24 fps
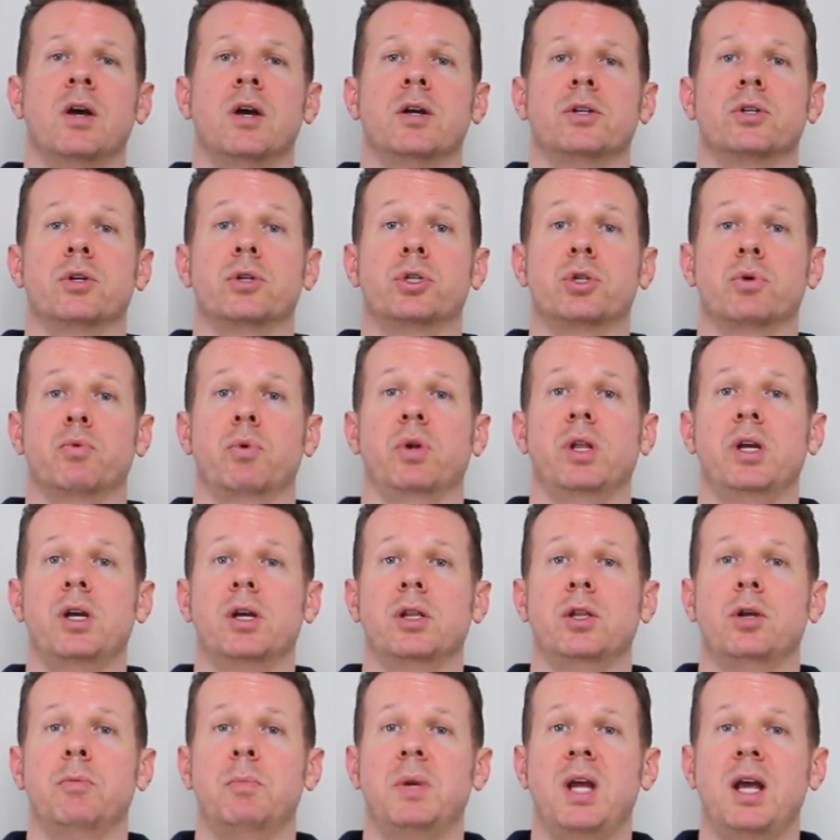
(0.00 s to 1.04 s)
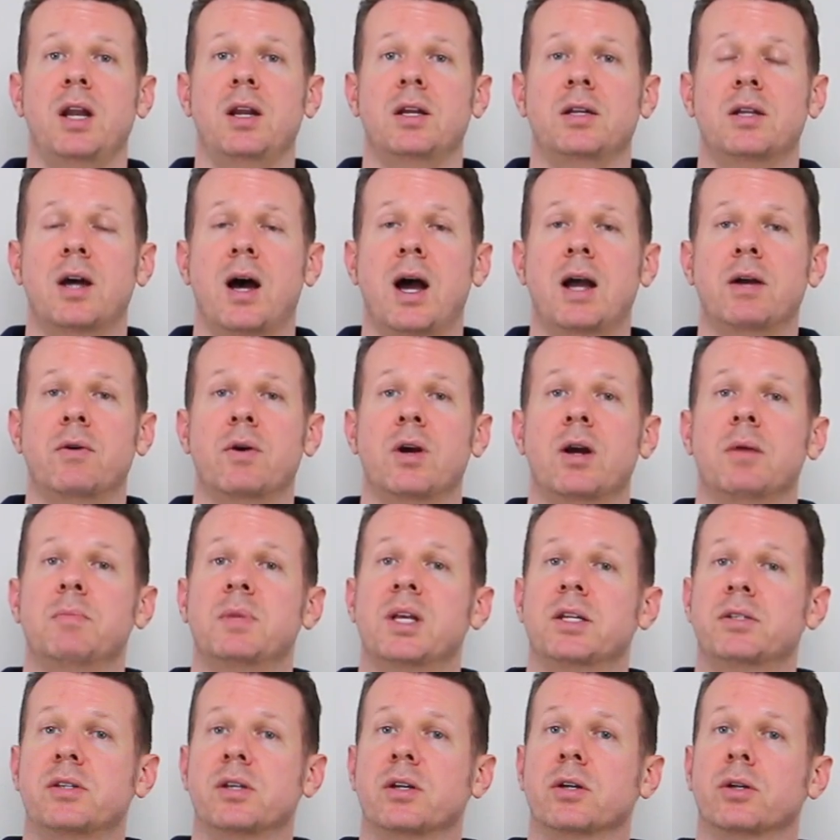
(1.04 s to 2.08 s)
So it's a really illuminating diagram
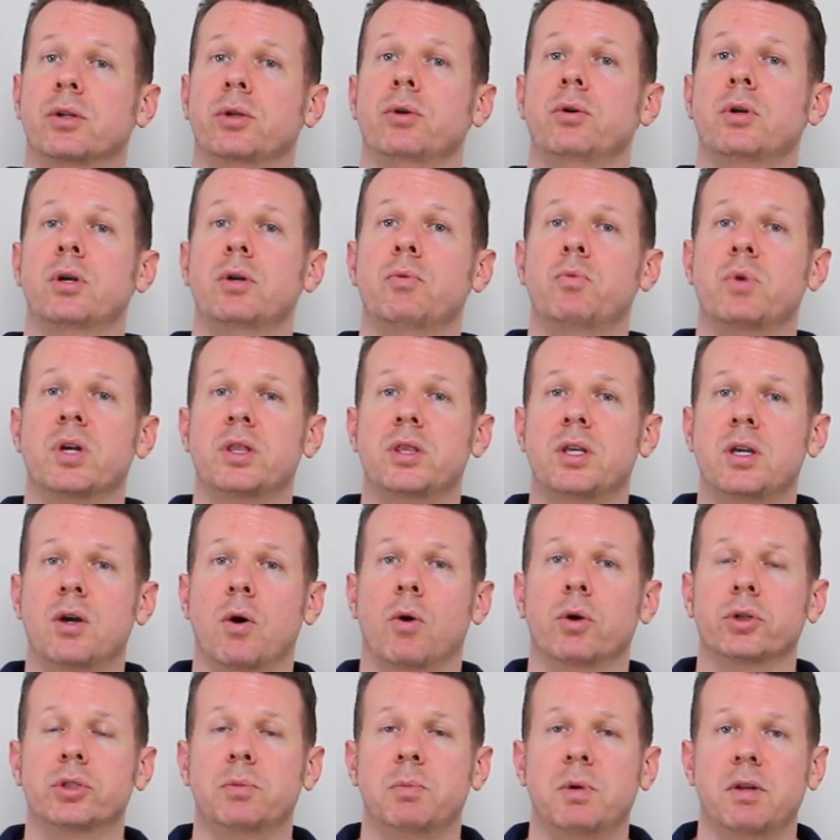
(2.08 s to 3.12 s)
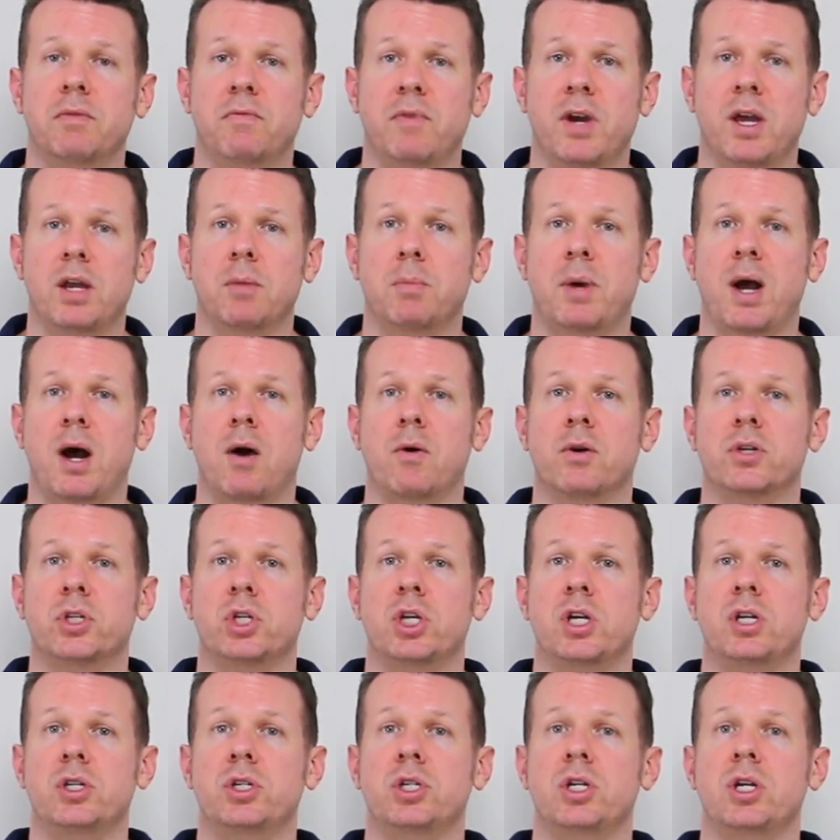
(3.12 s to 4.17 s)
that's included with the Ultimate Van Power
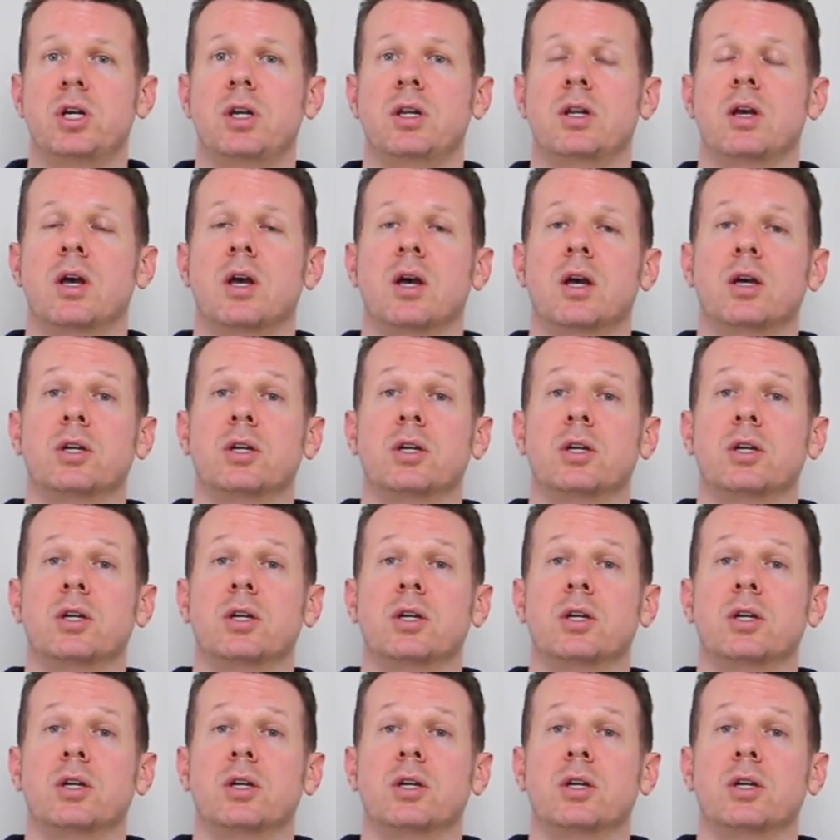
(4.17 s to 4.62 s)
Cheat Sheet.